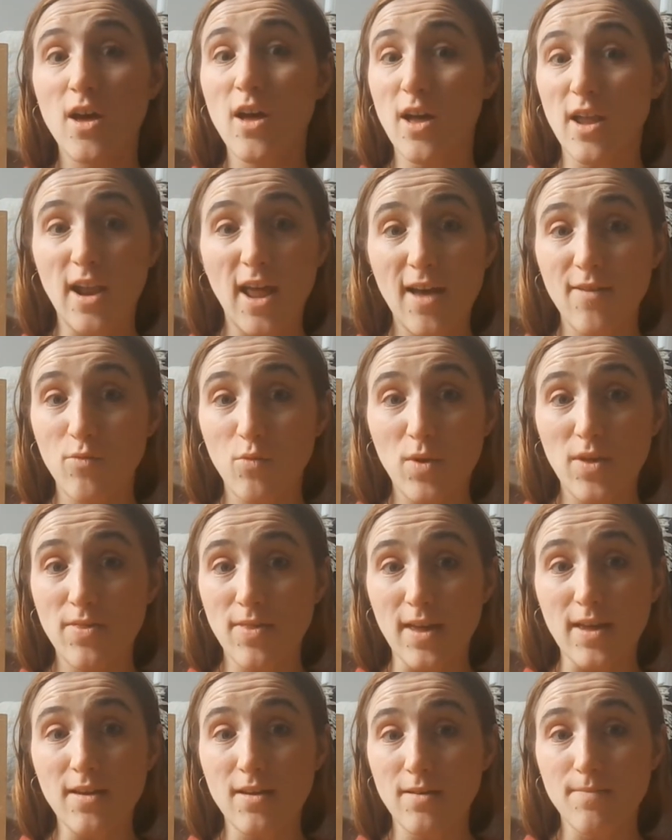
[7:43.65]
And have a wee
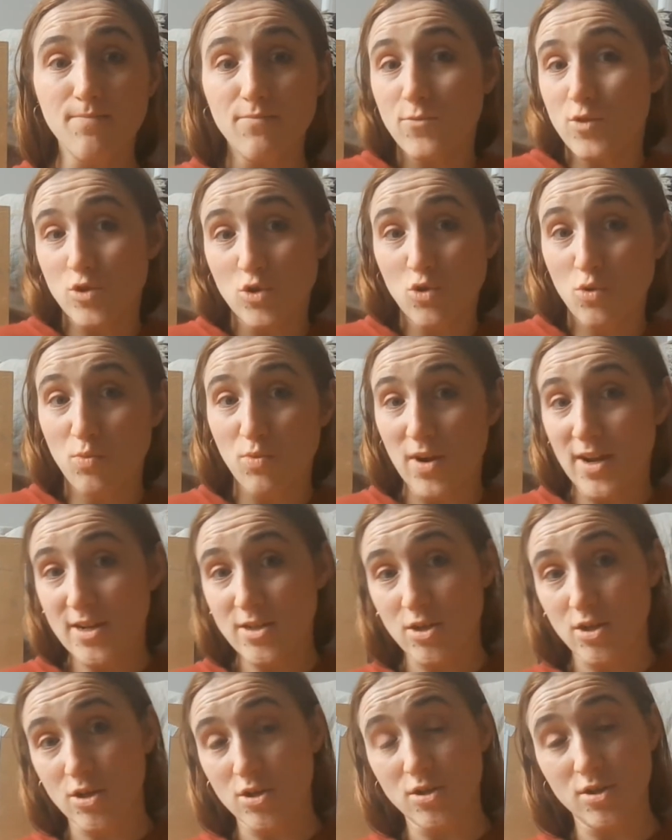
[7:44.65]
think. There's no
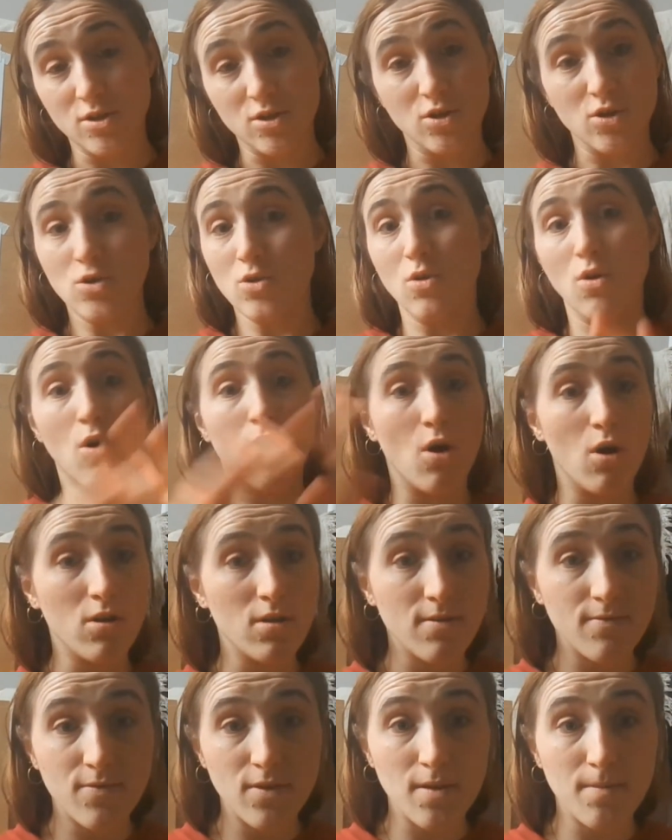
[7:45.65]
pressure to do all
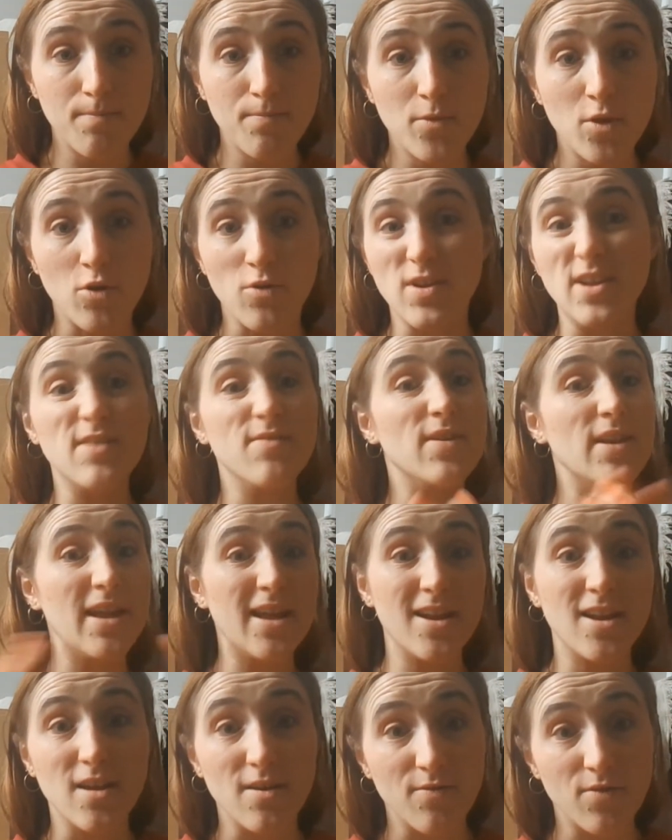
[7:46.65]
of them or even
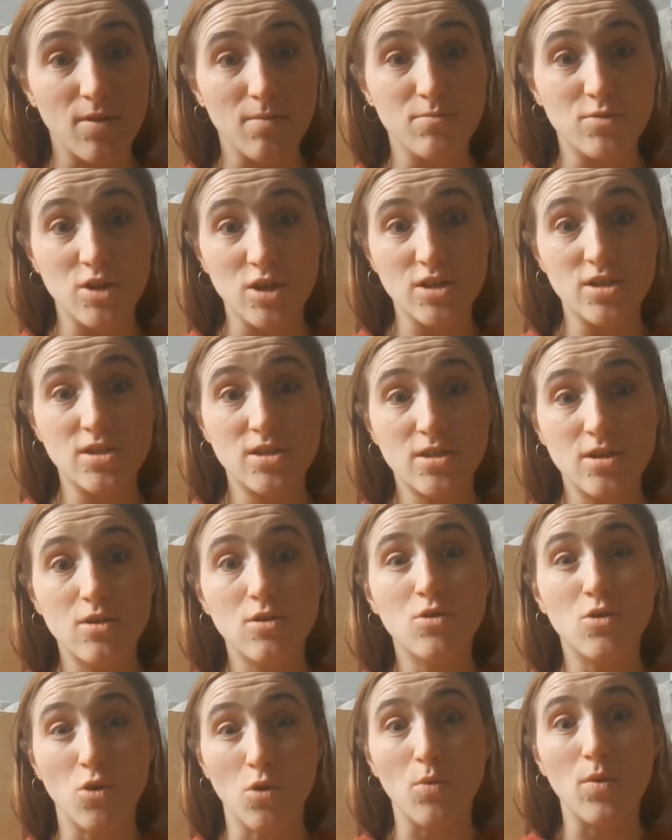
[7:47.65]
any of them, just
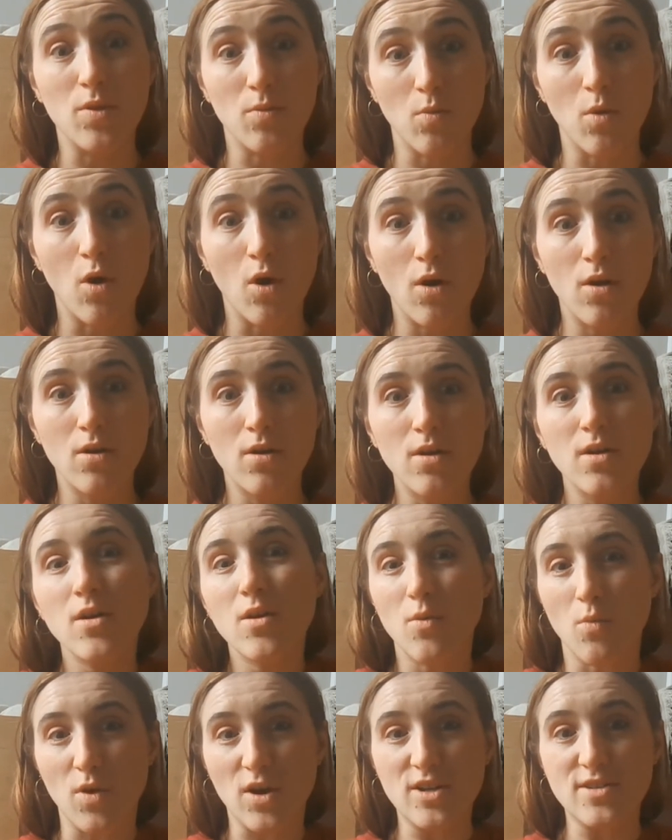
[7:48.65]
go with what
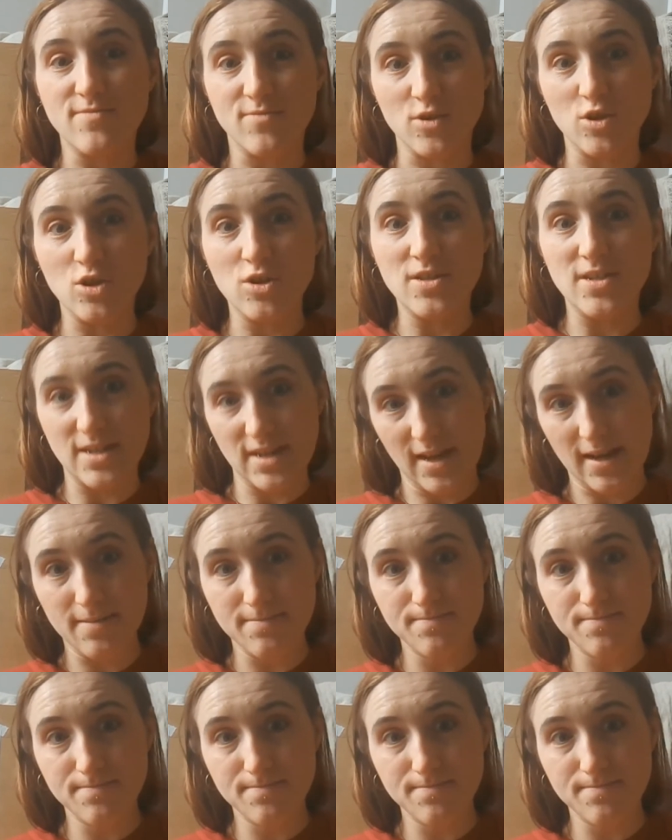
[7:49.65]
works for you today.